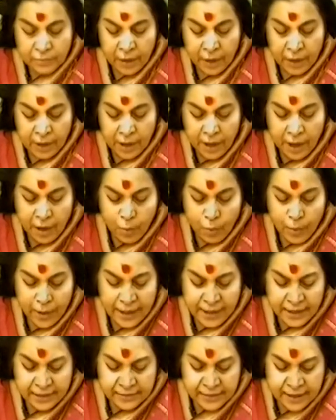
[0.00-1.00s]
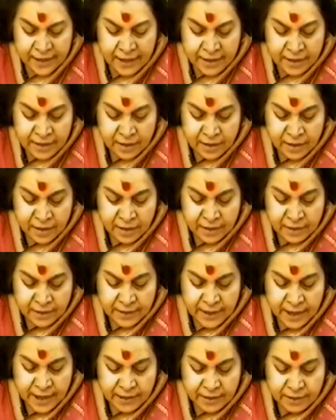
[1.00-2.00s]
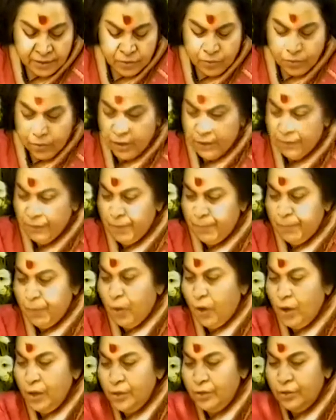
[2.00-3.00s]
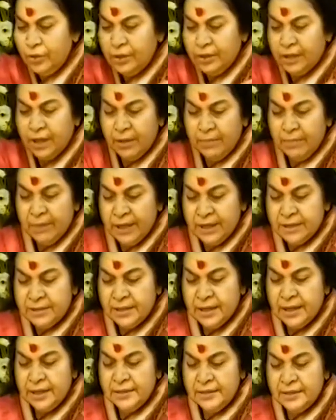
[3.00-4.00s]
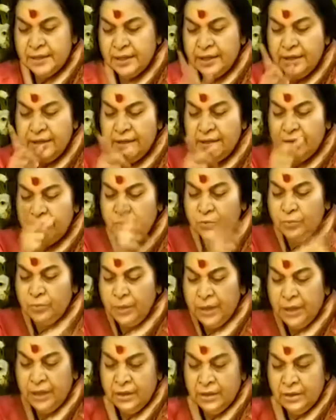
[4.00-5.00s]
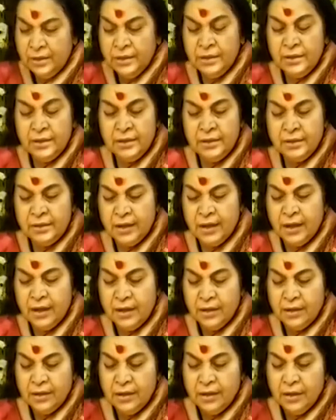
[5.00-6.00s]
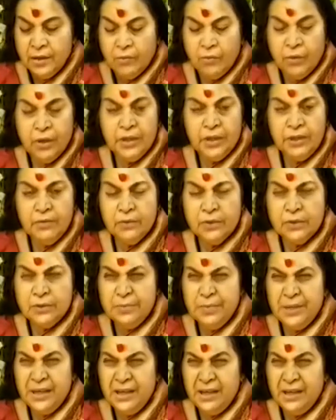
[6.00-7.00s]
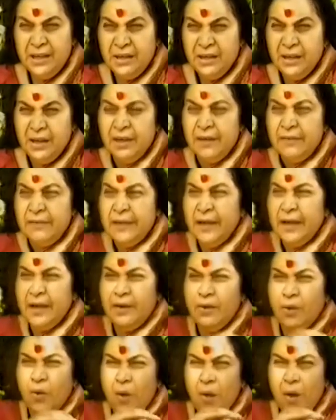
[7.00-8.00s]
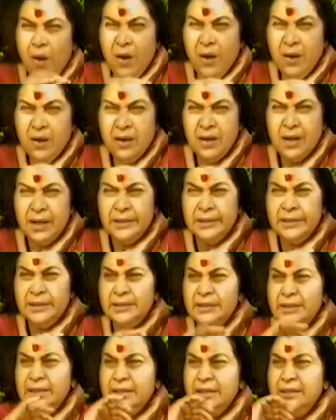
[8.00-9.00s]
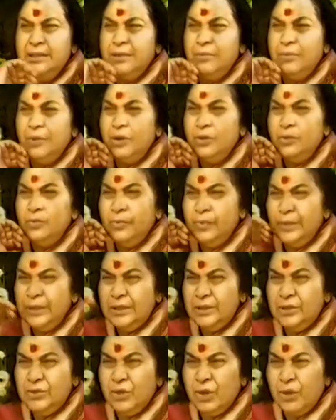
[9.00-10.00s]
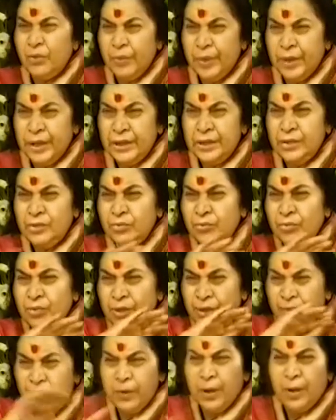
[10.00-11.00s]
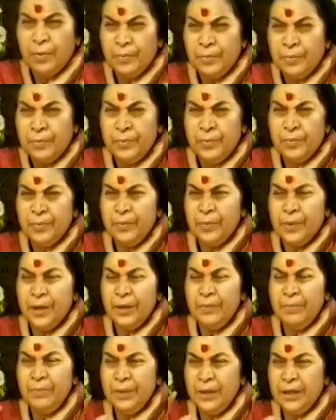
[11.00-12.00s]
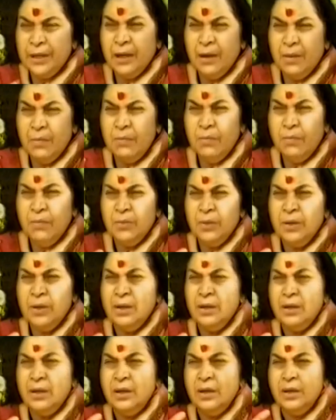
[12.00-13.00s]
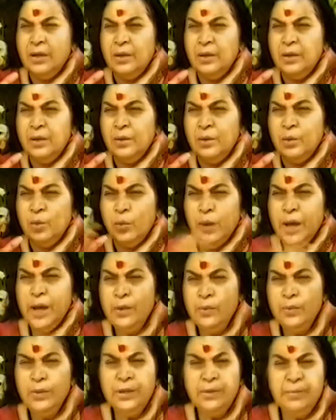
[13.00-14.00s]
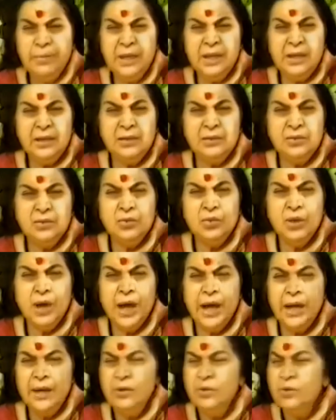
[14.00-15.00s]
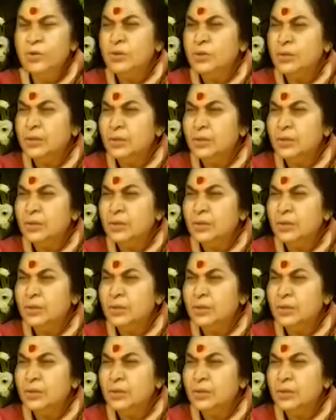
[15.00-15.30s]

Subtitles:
Now when he said that you give up all your dharmas and surrender to me in Gita, what he was meaning, that all other things about which you are worried you give up and become one with me, so I look